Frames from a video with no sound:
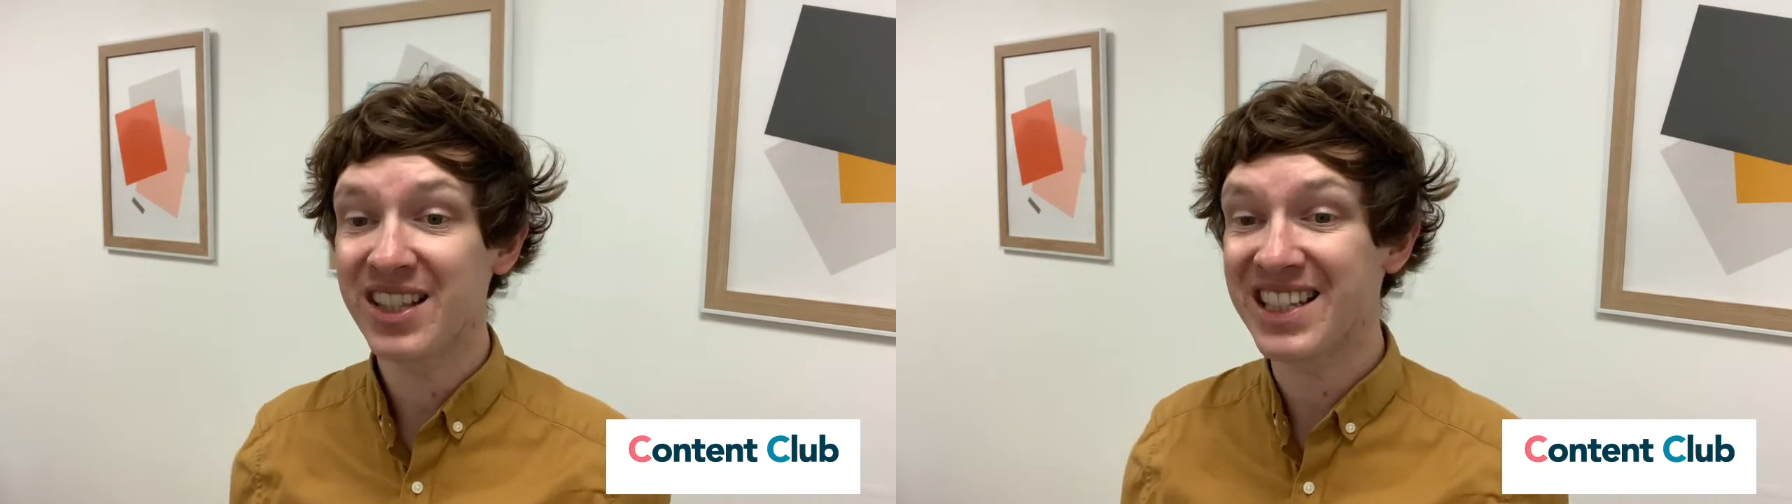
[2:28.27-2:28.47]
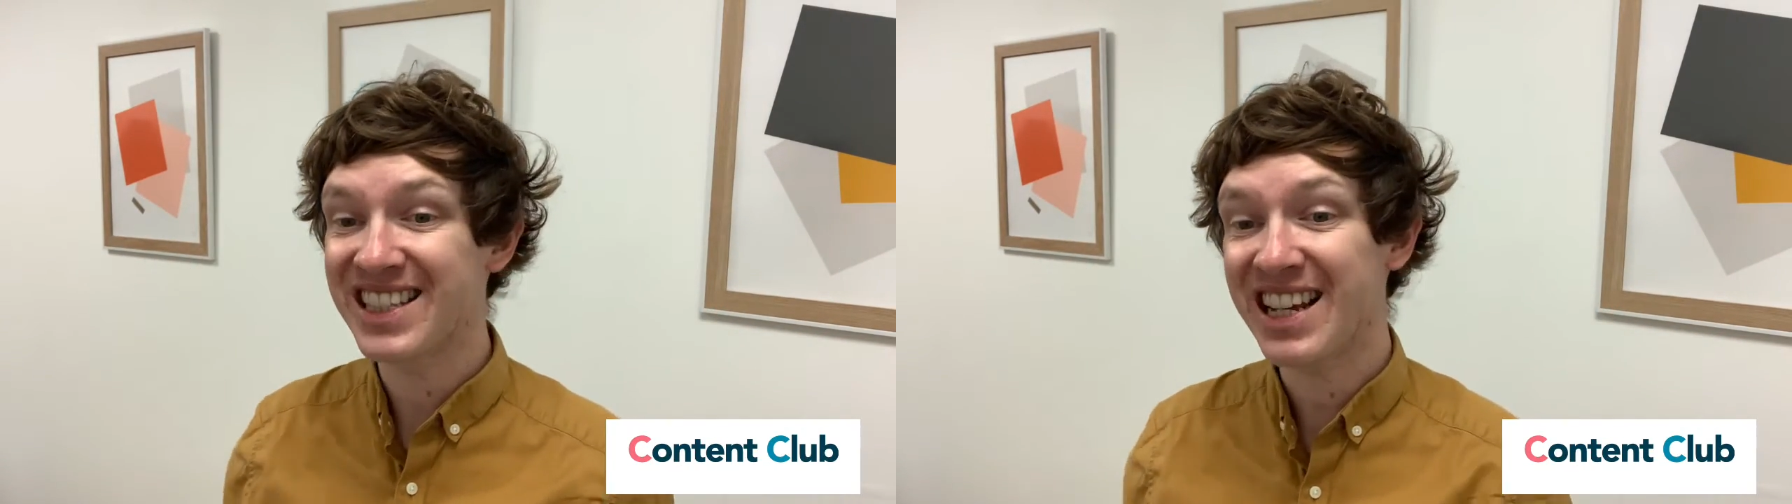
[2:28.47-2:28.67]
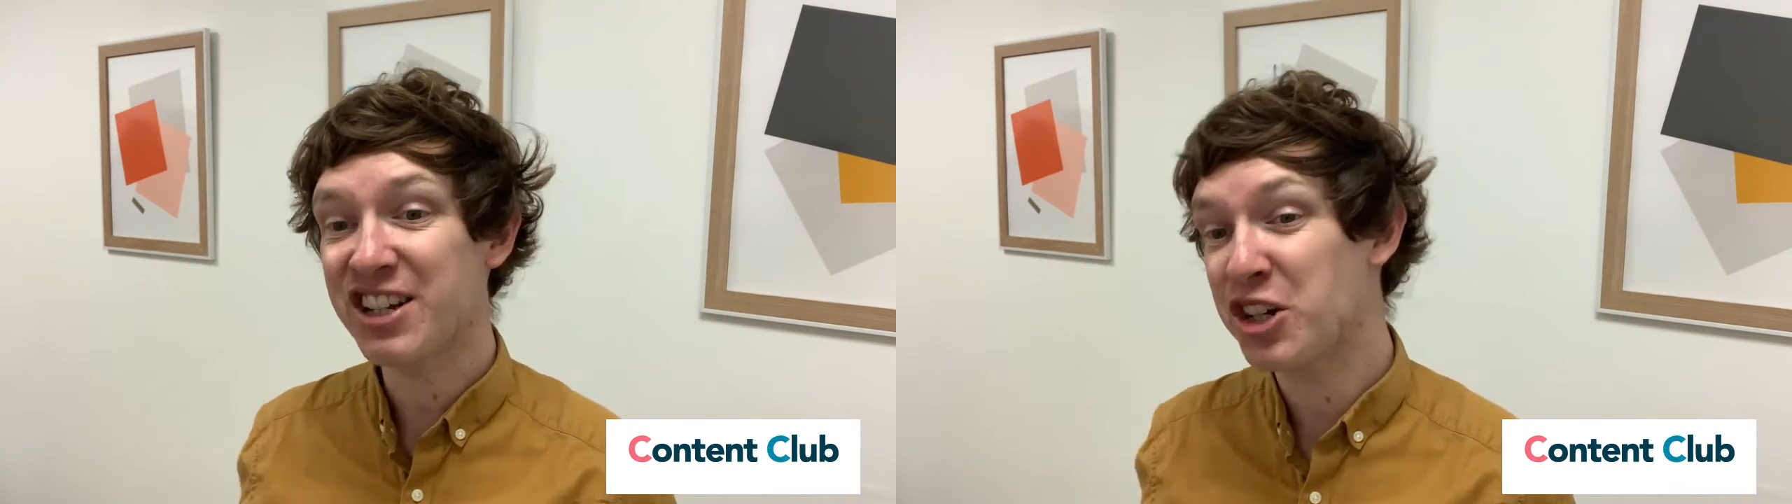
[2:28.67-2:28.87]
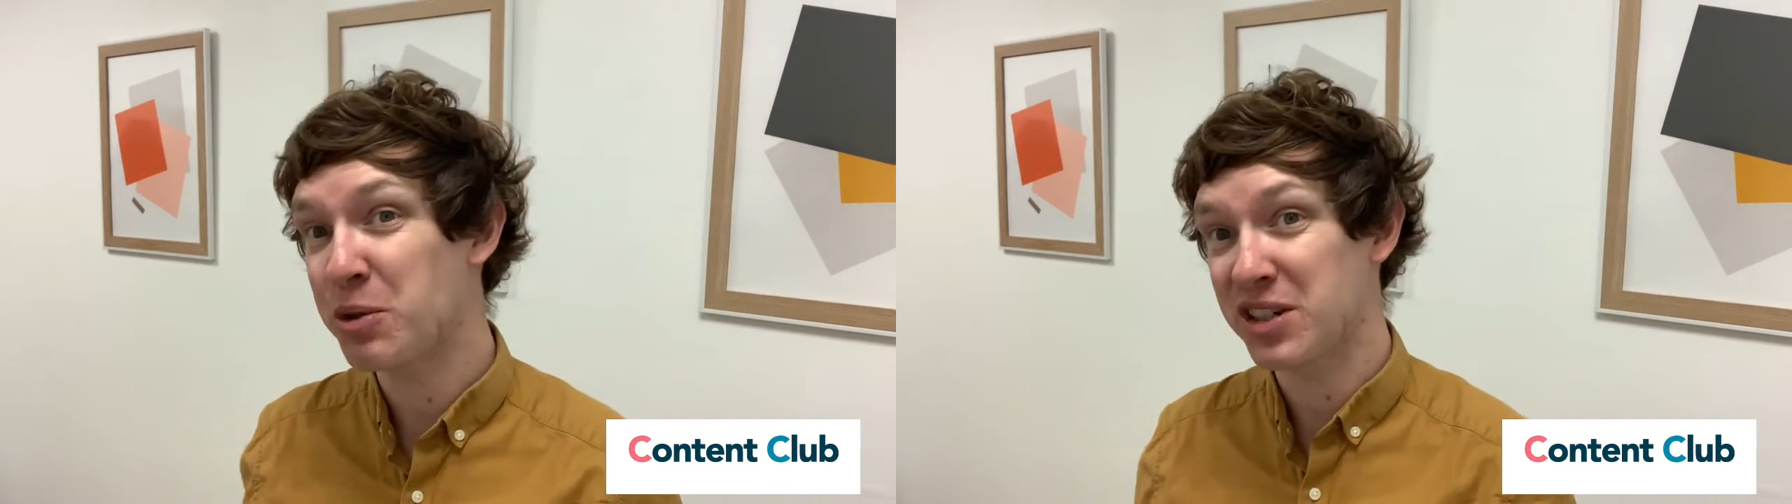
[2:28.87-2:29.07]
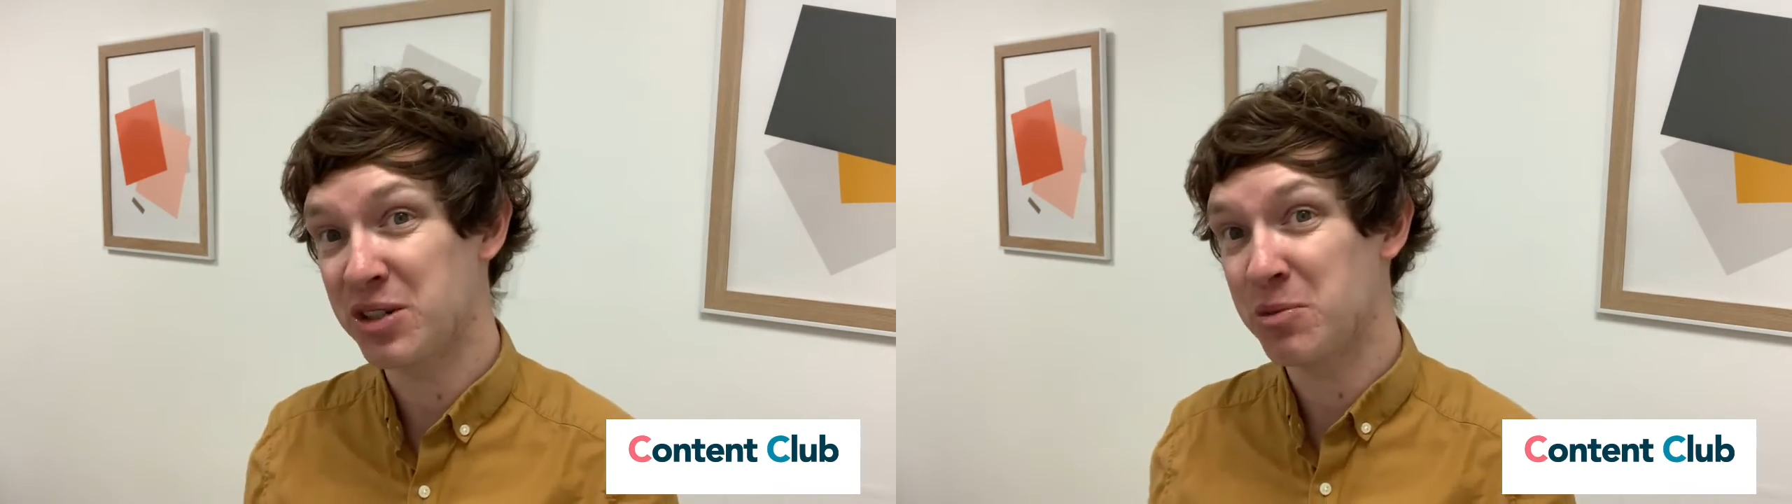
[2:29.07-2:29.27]
The second
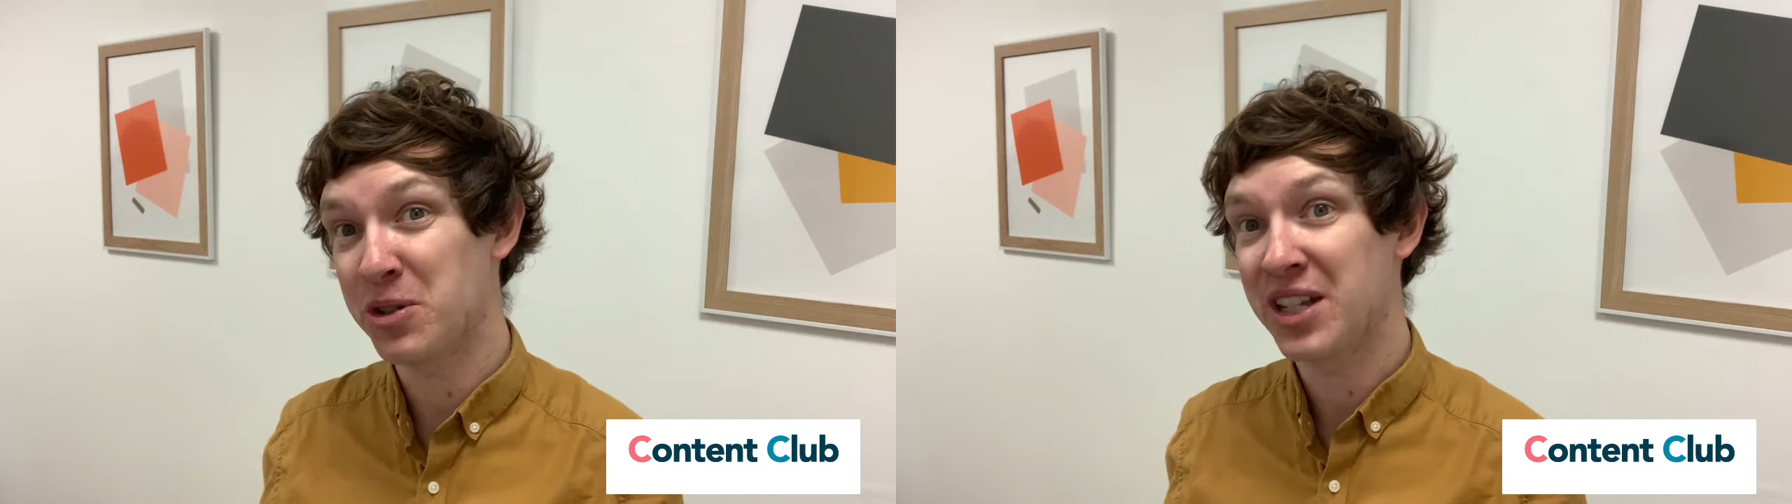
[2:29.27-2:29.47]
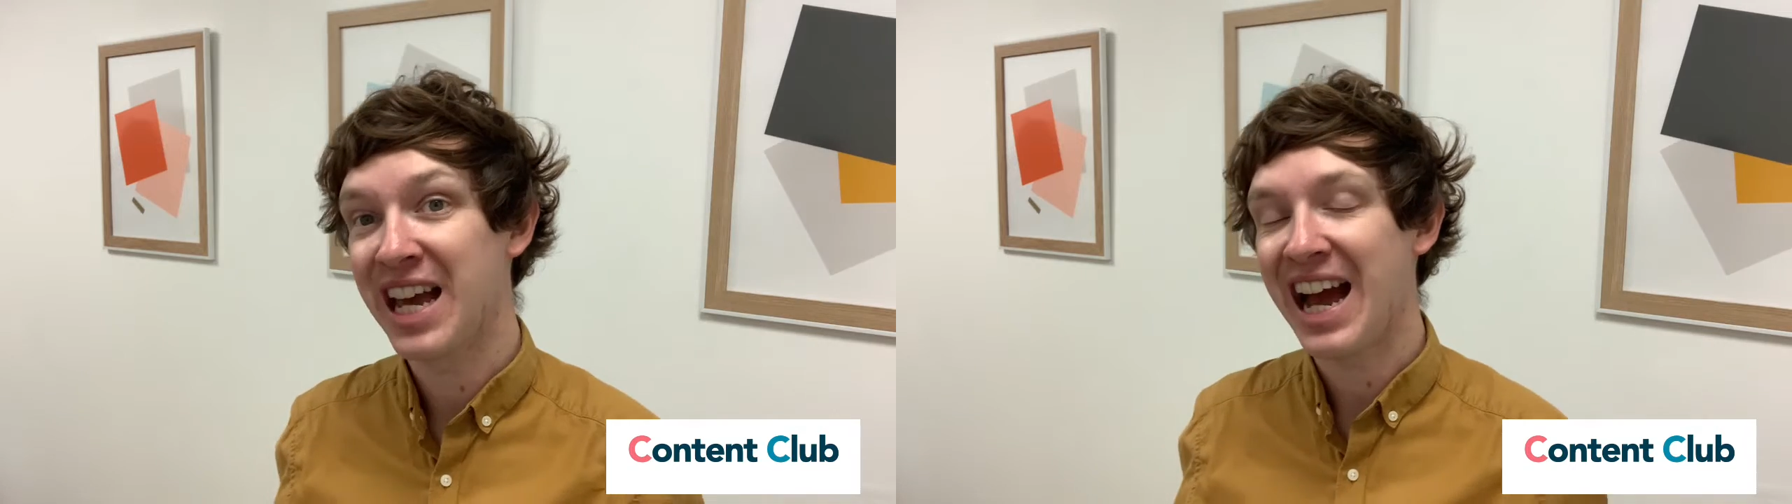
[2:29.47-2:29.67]
question was